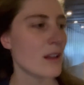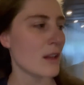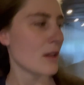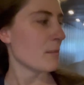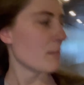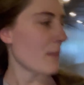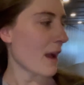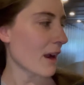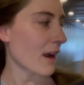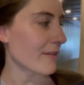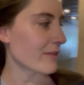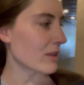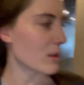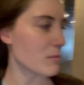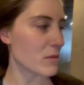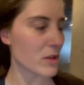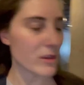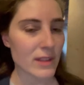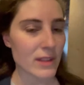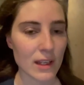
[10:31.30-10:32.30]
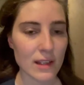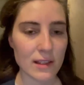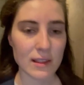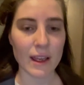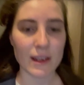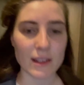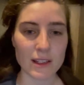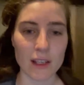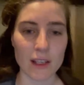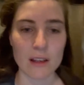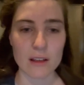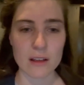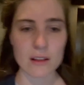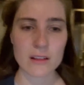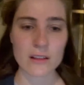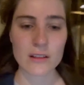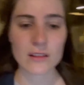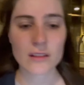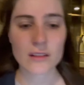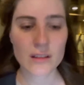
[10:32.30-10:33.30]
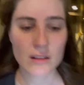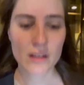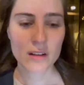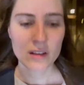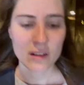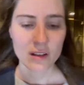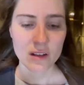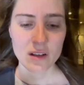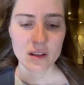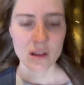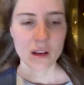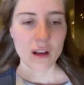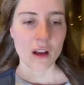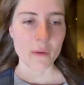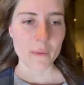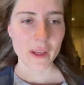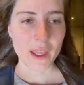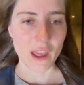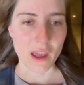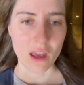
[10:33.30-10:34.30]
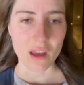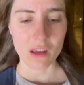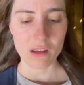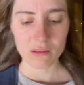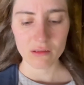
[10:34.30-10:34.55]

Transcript: back of the music centre. Oh, okay.